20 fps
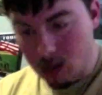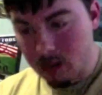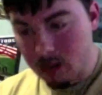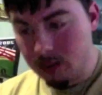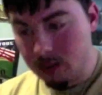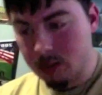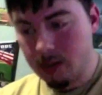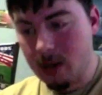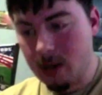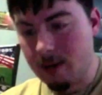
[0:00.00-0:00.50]

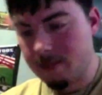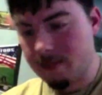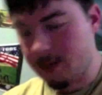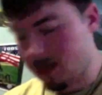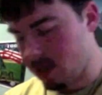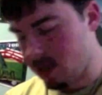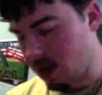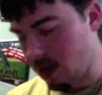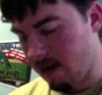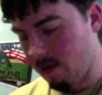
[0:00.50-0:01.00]
So yeah,
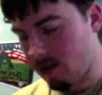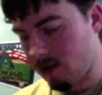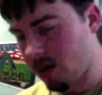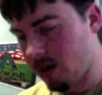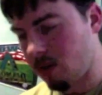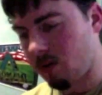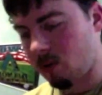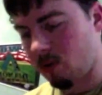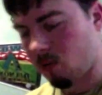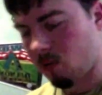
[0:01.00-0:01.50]
that's
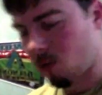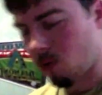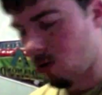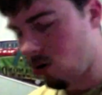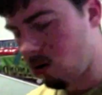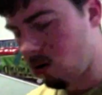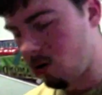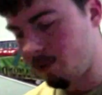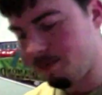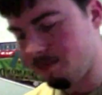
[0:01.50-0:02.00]
everything with
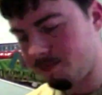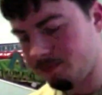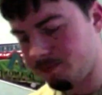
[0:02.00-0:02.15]
Roll.